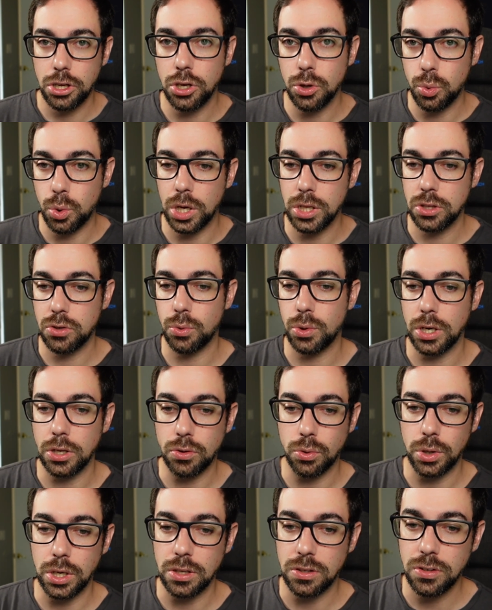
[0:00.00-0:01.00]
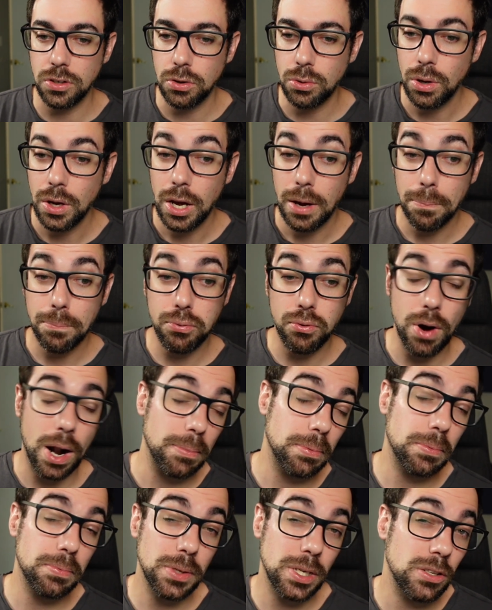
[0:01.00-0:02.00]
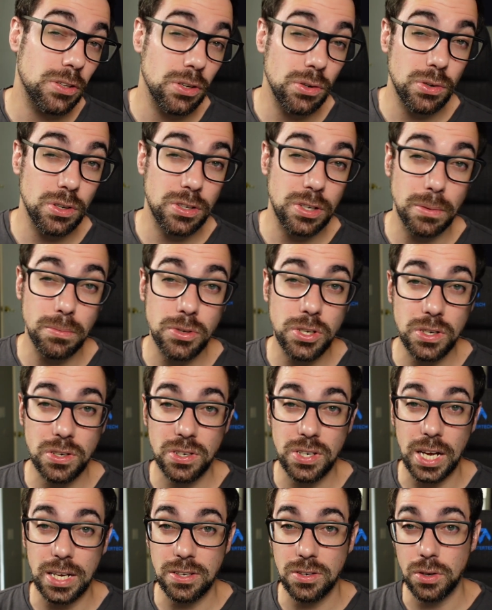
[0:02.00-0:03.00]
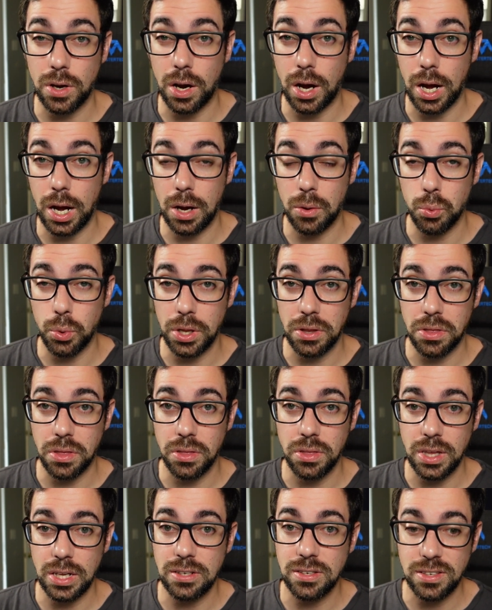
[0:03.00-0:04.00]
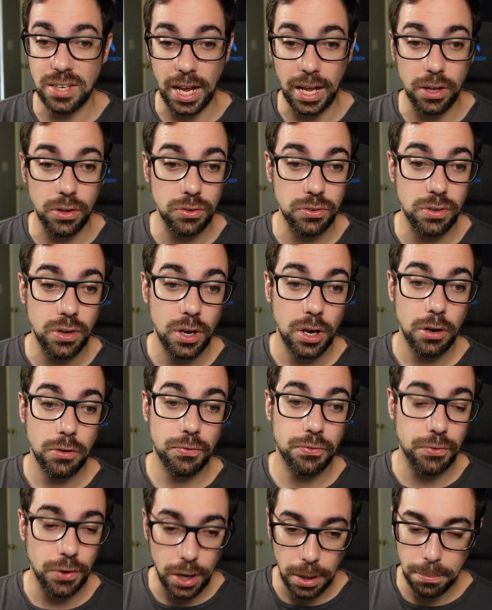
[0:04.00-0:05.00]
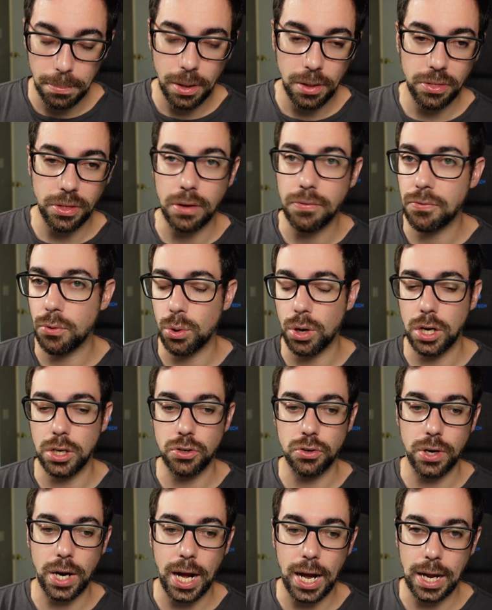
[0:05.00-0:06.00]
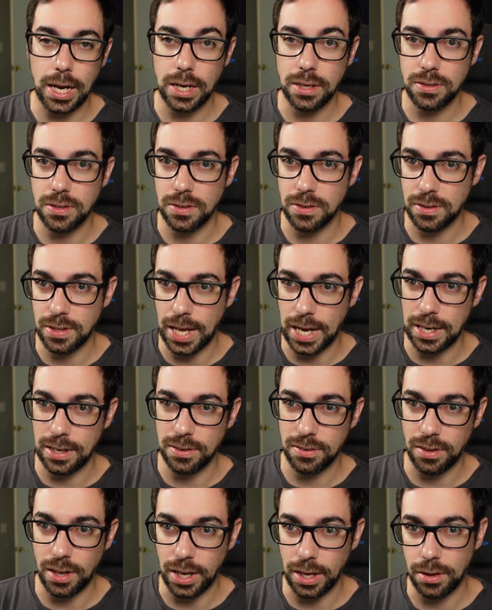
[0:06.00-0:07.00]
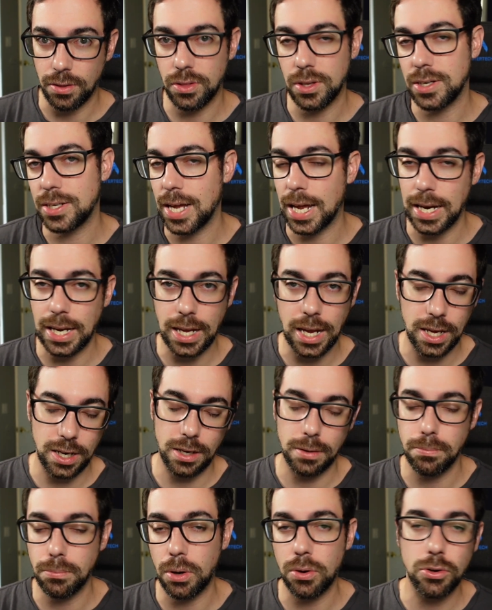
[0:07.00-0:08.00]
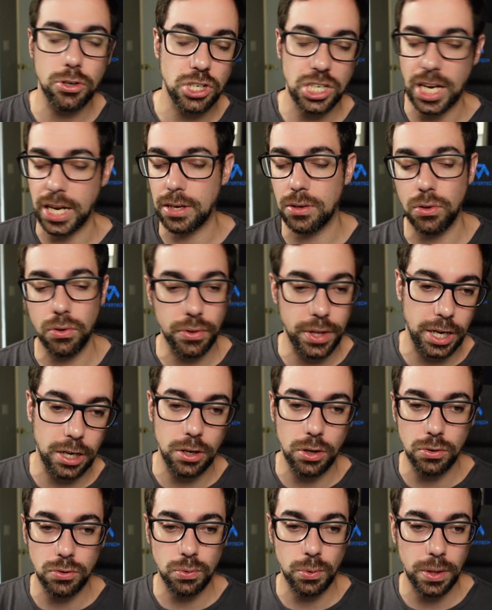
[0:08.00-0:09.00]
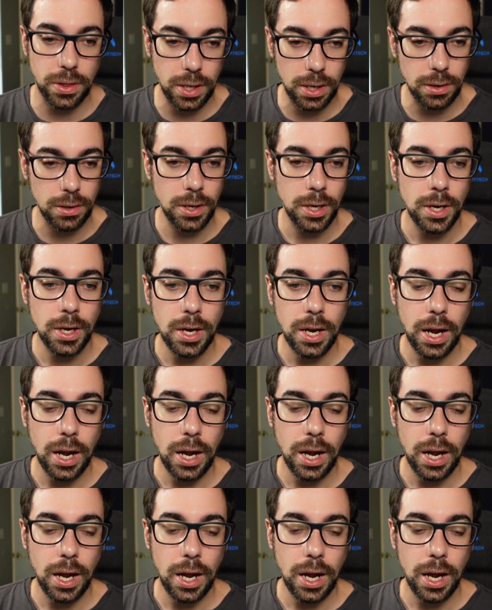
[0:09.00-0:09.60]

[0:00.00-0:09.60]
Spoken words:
Q1 2022, probably due to some success with the sales from the 400i, since that is like the dedicated motorcycle that goes with it.